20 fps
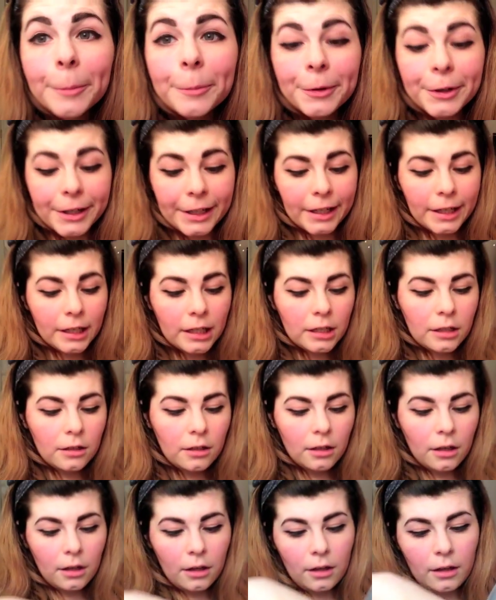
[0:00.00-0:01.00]
Pretty good.
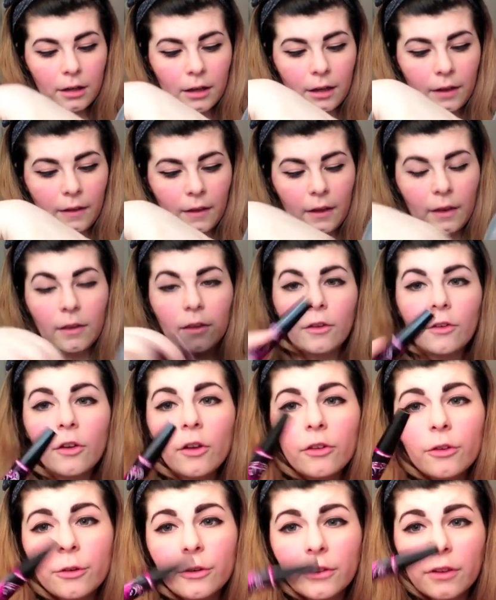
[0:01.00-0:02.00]
And then this
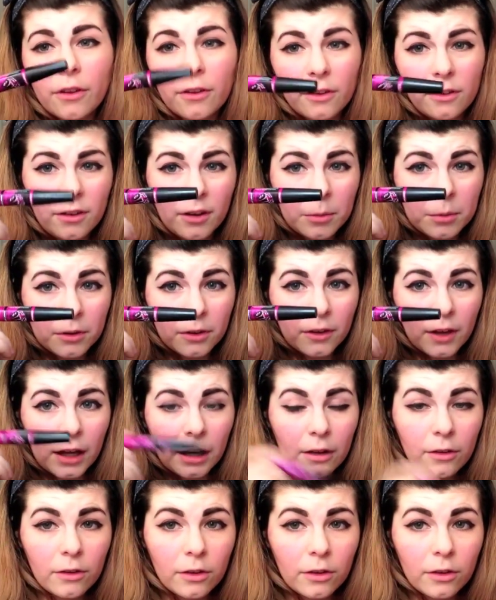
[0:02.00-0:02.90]
is double-sided,